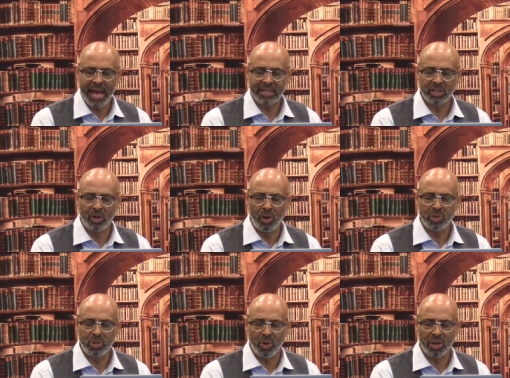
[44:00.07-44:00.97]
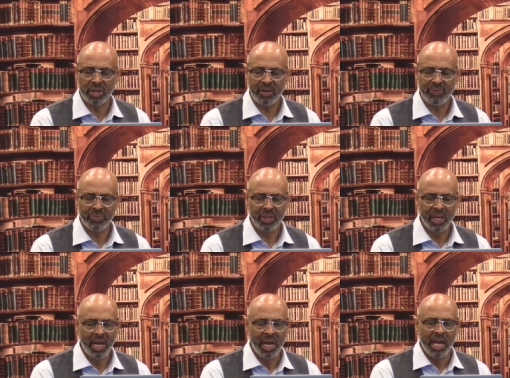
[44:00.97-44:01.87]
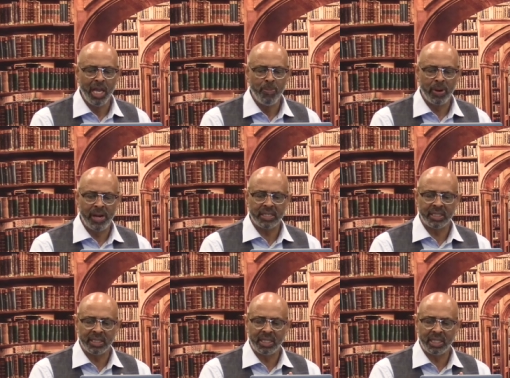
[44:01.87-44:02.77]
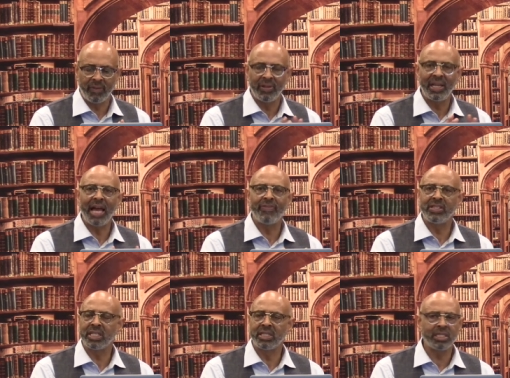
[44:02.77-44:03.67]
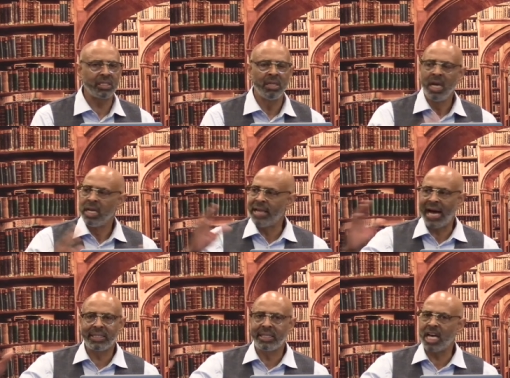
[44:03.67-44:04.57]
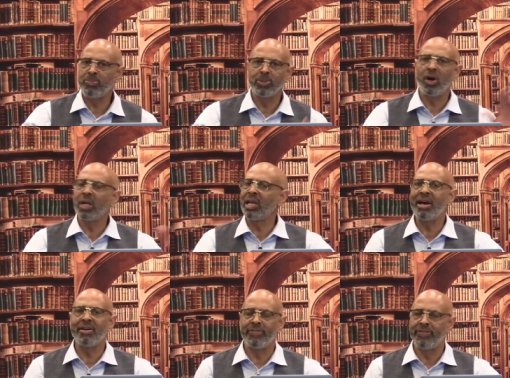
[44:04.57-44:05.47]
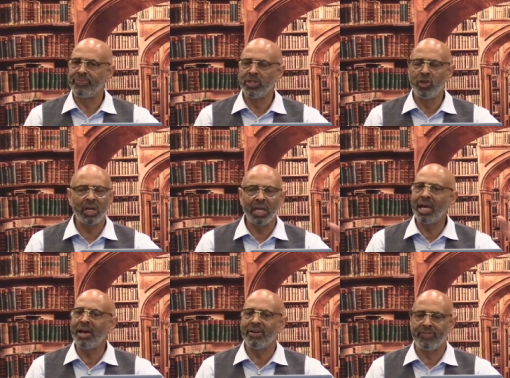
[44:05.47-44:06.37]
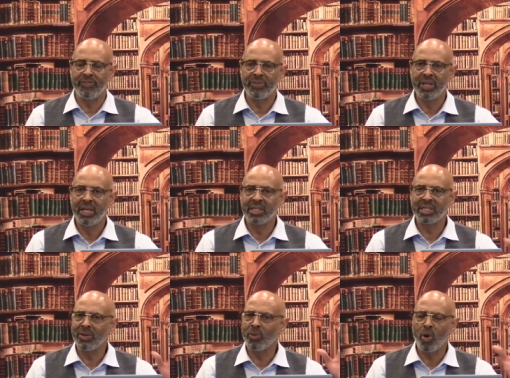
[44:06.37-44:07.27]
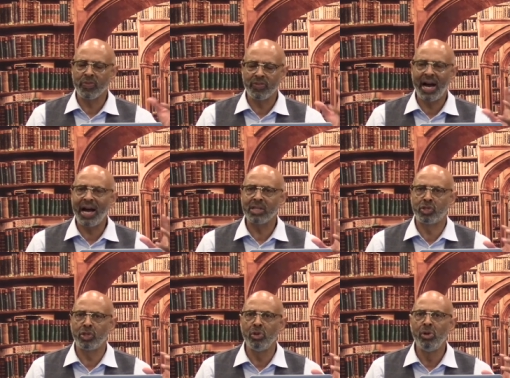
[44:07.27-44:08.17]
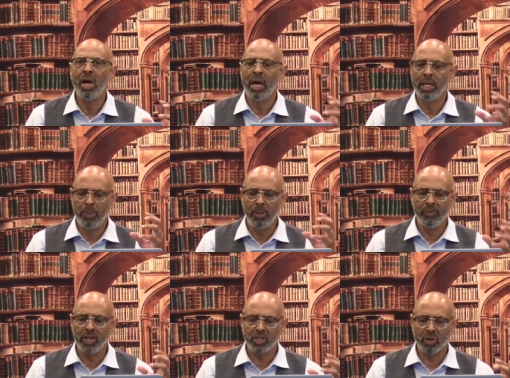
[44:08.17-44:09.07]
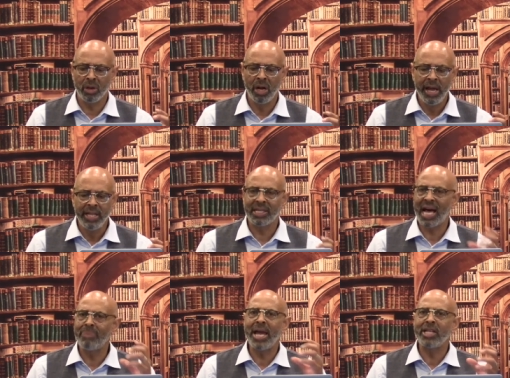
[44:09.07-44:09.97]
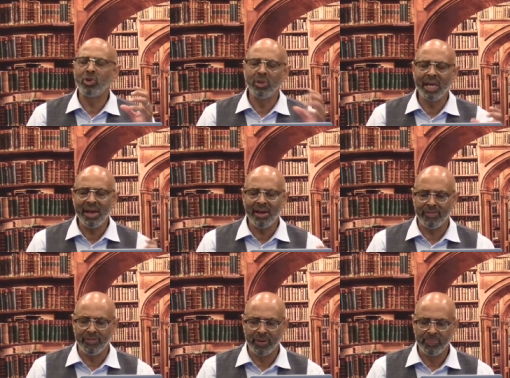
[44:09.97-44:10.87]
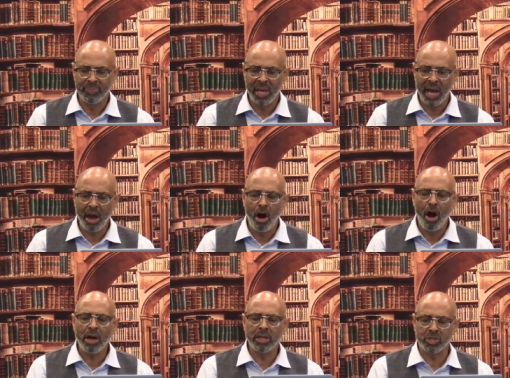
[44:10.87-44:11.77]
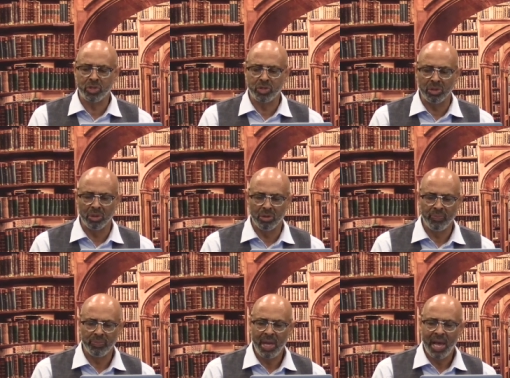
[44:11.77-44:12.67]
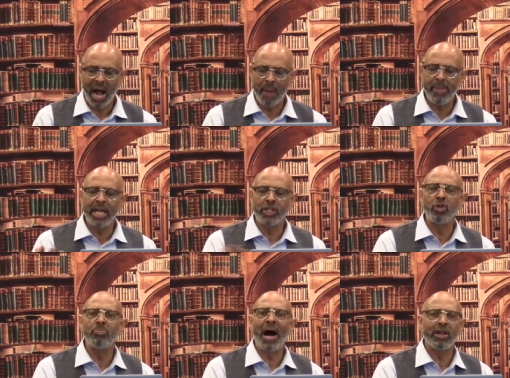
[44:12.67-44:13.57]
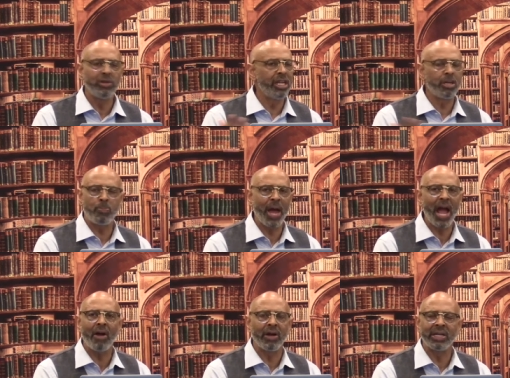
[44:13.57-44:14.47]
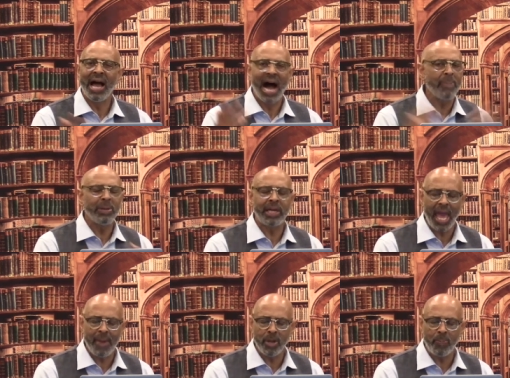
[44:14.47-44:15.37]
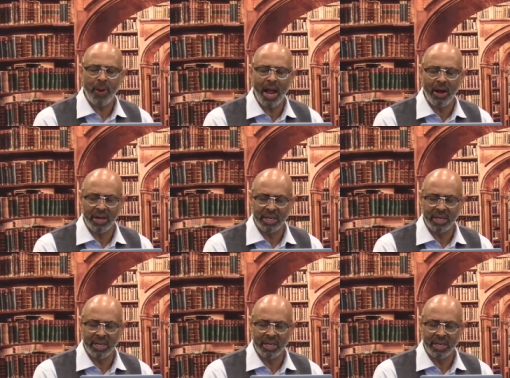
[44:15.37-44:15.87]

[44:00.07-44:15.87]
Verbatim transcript: his own daughter. He pronounces a sentence of life. He says, Listen, not death, but you're going to live. You're going to live. This is the word of God to the people of Israel. He says, I made you live. I harnessed you. I made you mine. You needed a parent. I became your parent.